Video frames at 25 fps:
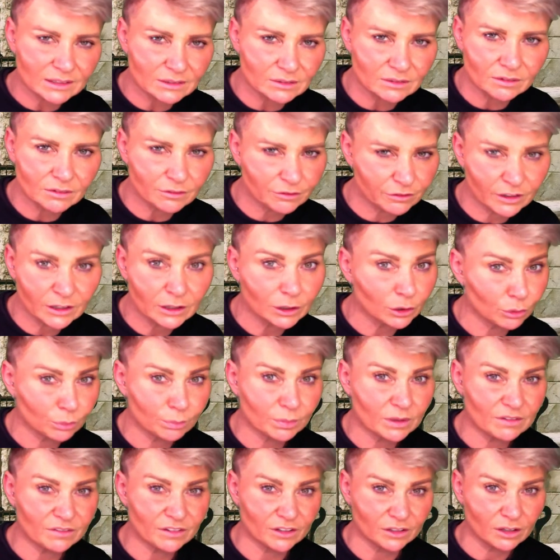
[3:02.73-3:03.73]
getting Feel
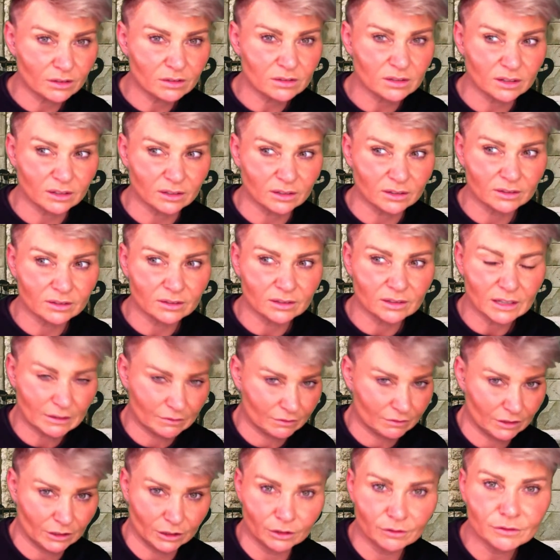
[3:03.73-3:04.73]
Look Be for nothing,
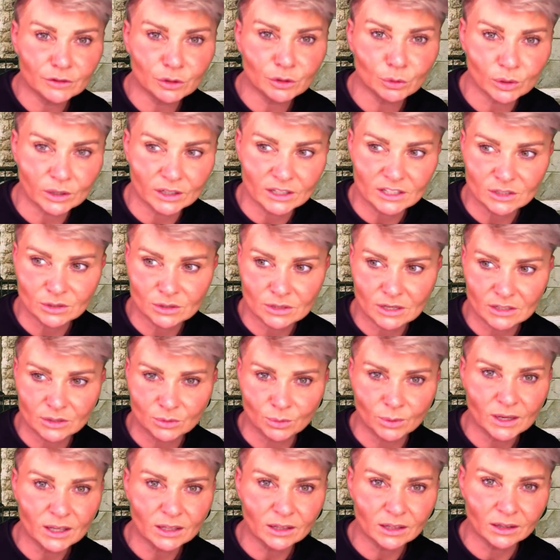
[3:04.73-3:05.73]
if you love yoga
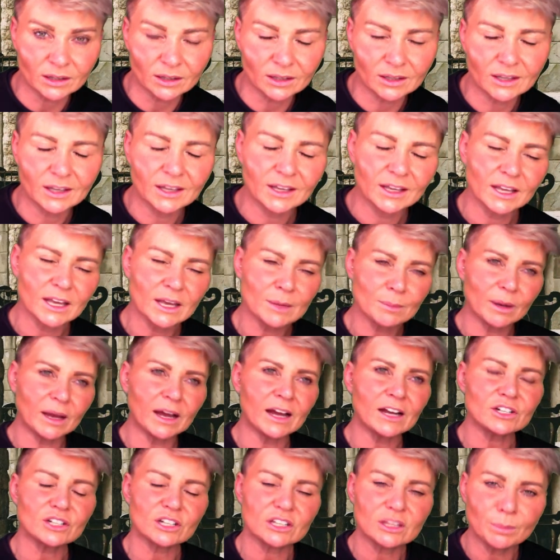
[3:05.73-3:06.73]
as well.
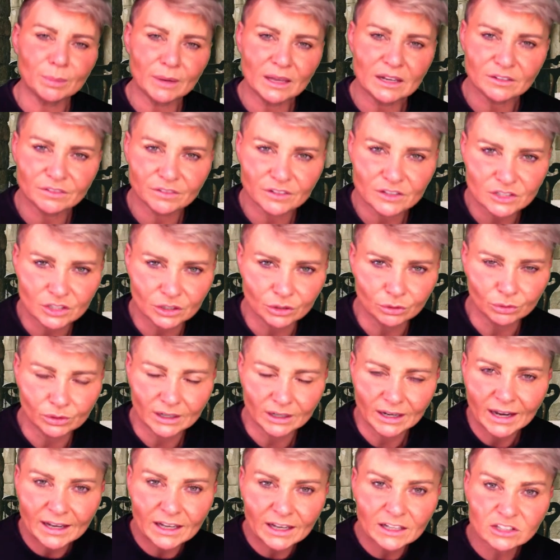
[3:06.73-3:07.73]
But actually the benefits of
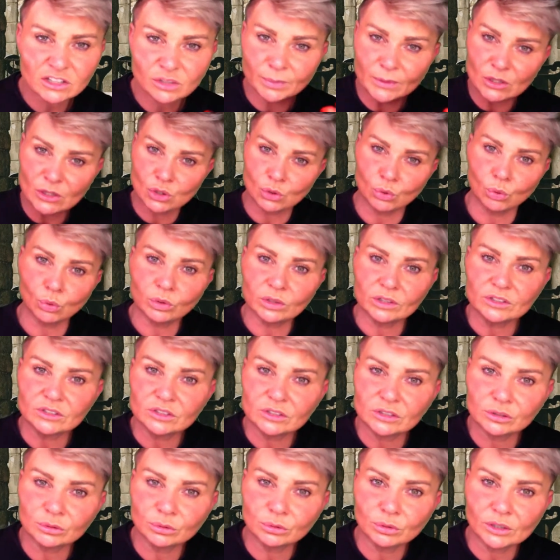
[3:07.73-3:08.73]
yoga, I had to be sold
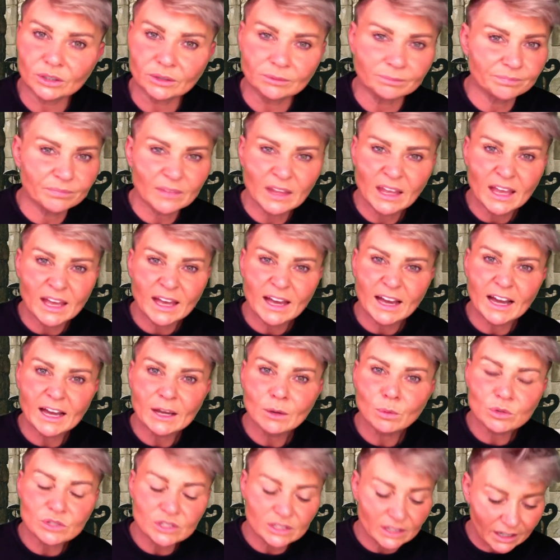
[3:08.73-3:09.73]
into yoga.
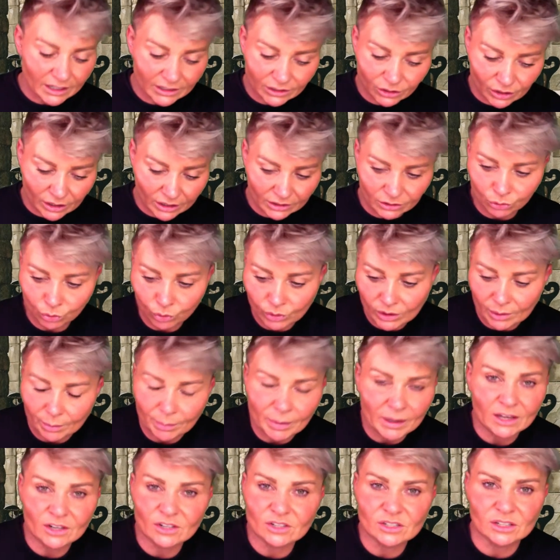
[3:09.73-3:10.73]
I wasn't a
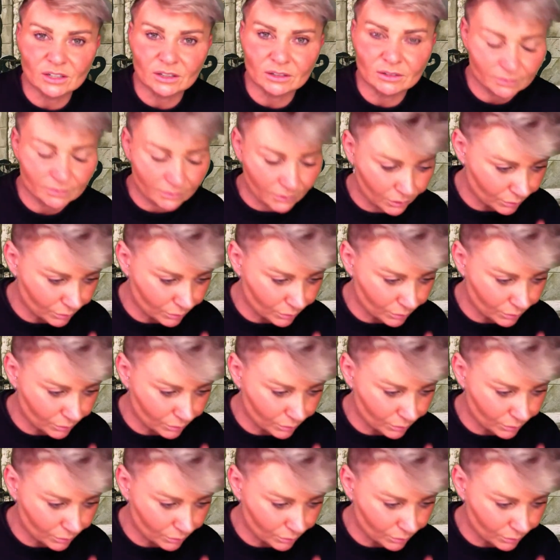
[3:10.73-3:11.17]
yoga person,